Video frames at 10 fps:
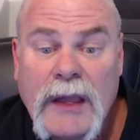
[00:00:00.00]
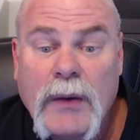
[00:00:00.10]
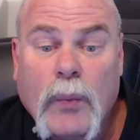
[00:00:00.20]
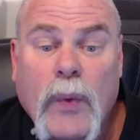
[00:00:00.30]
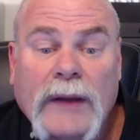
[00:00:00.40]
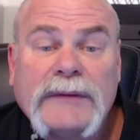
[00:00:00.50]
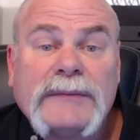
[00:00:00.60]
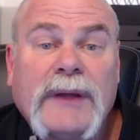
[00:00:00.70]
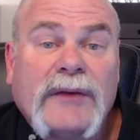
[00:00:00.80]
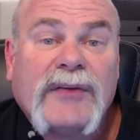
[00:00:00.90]
It
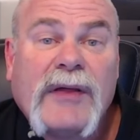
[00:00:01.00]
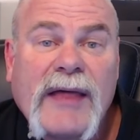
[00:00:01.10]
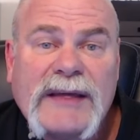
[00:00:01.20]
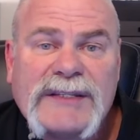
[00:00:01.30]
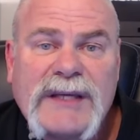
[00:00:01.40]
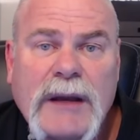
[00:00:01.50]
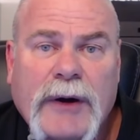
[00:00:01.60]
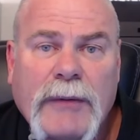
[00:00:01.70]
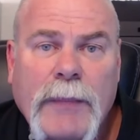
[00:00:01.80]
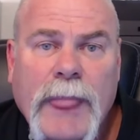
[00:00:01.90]
wasn't until that summer